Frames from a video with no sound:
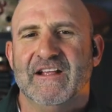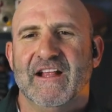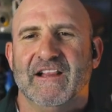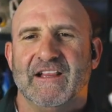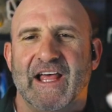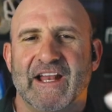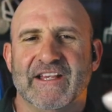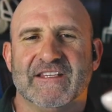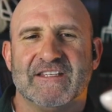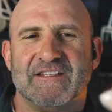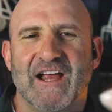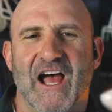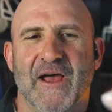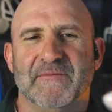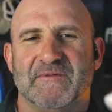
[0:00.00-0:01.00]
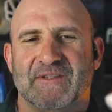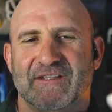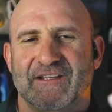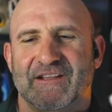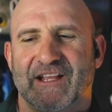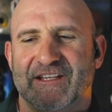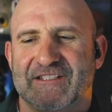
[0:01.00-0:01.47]
let us not,
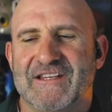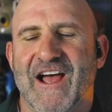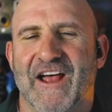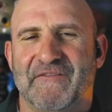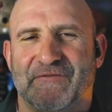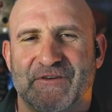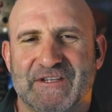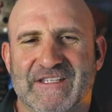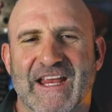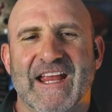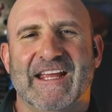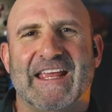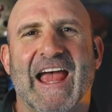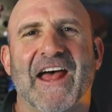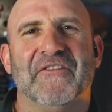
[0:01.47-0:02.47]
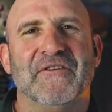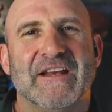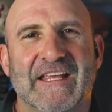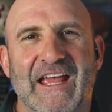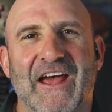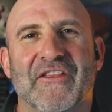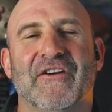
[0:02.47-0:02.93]
let's not forsake gathering
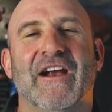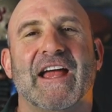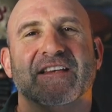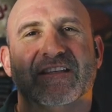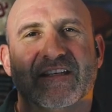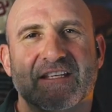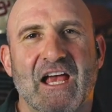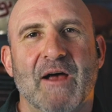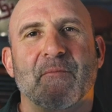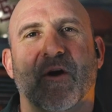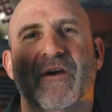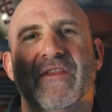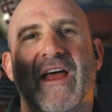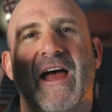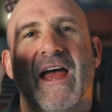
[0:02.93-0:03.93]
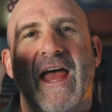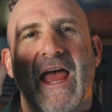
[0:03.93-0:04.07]
together as yes. some are in the